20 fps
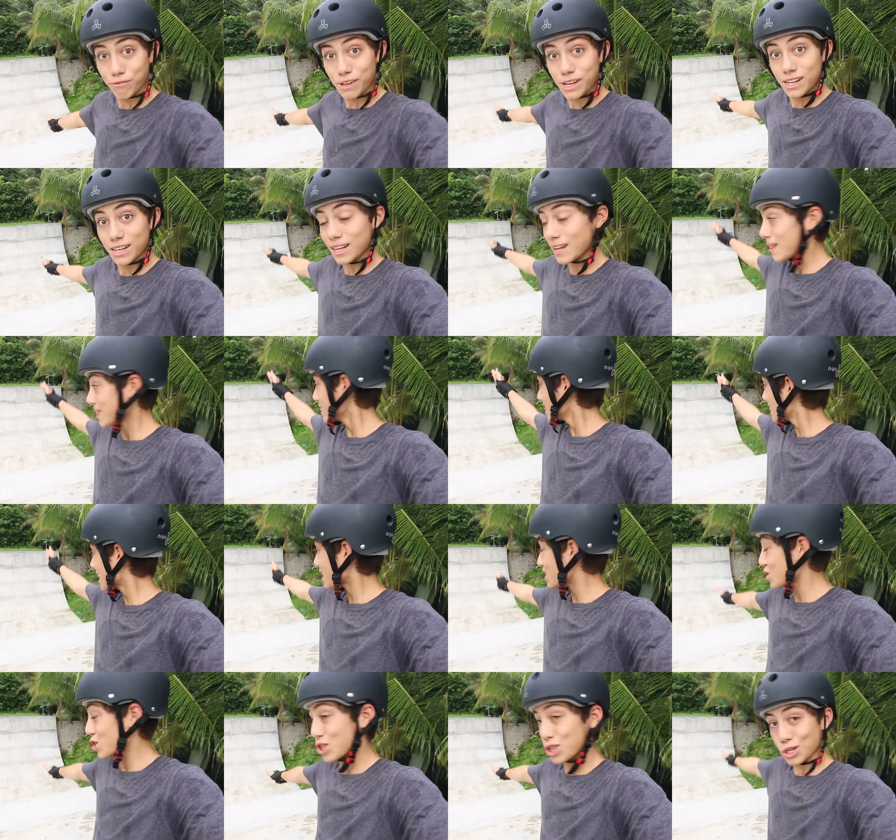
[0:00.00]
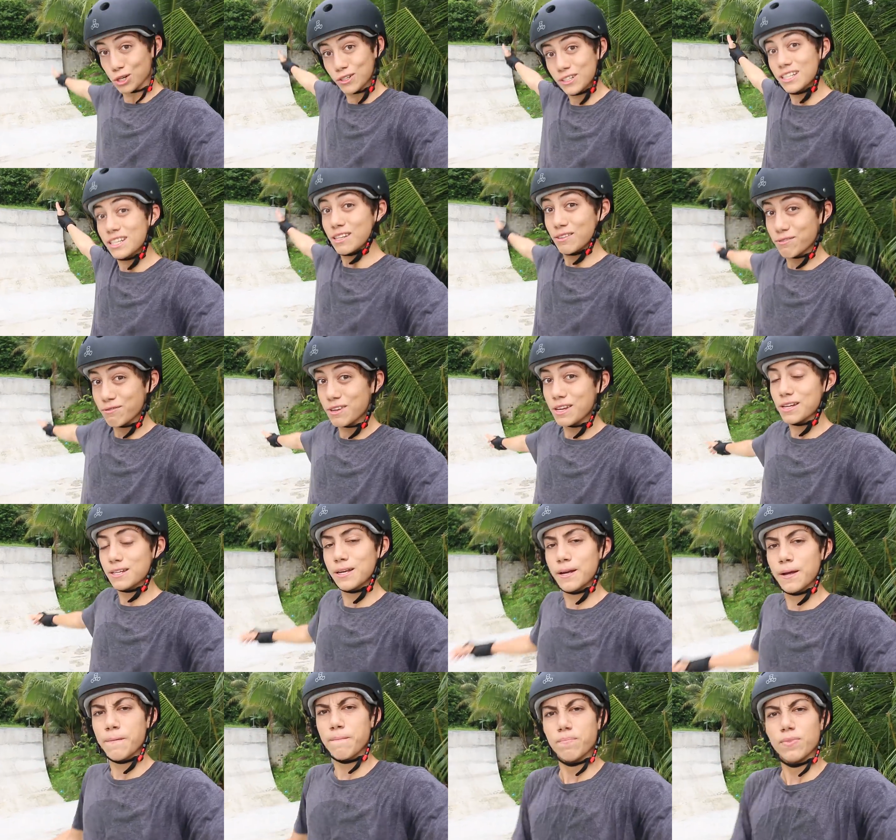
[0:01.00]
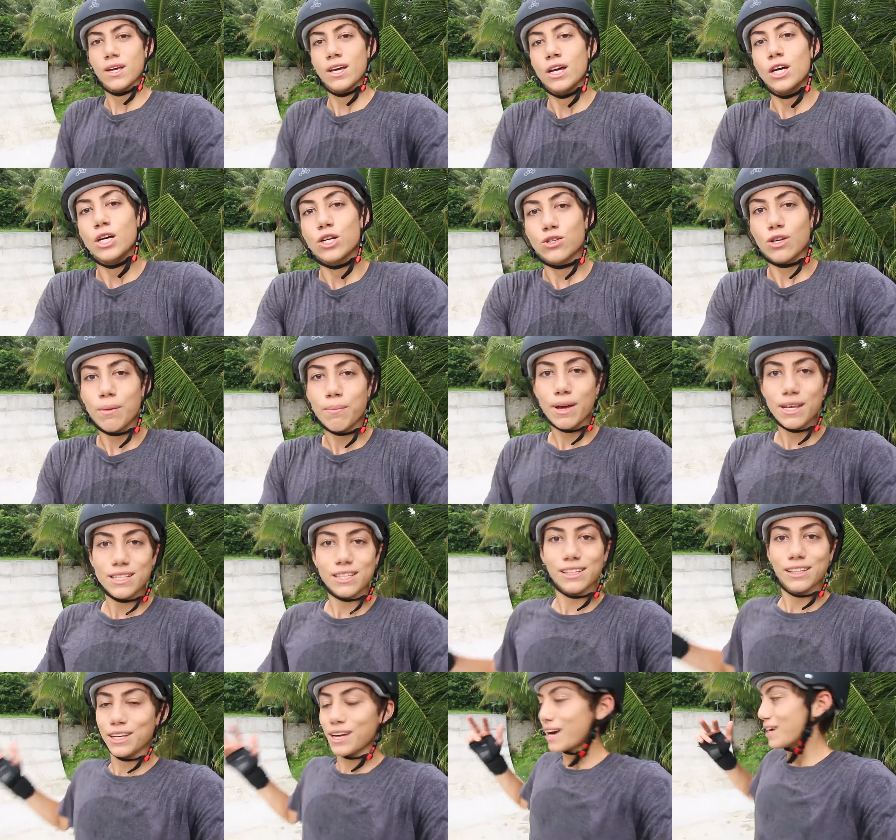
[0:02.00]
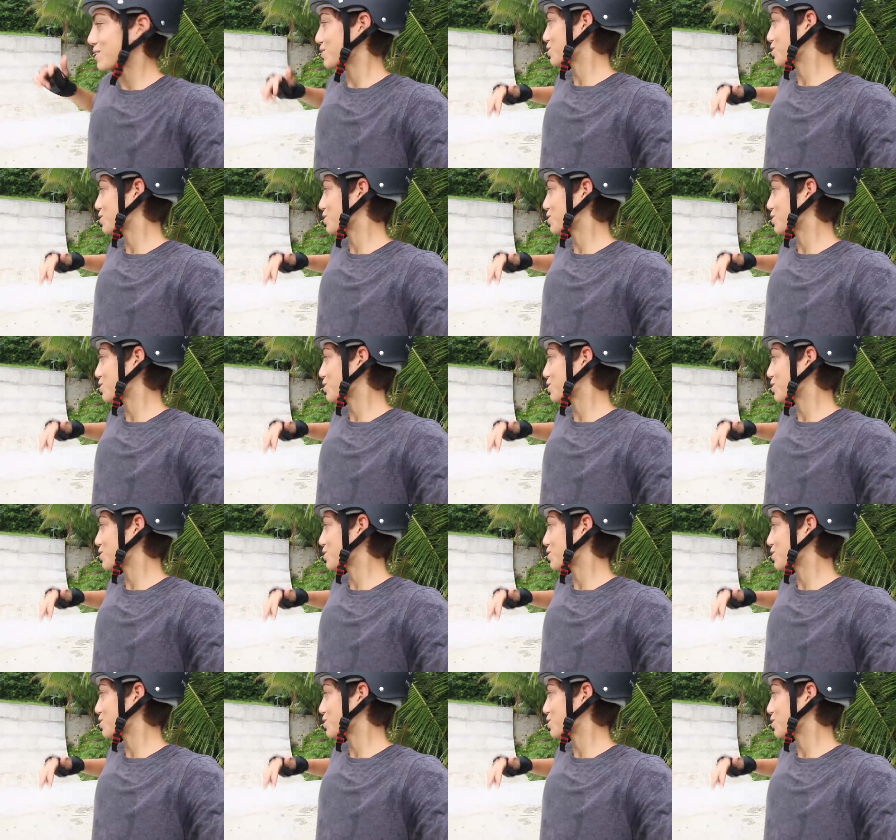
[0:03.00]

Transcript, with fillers: feet. That's 13 feet. So I'm basically, I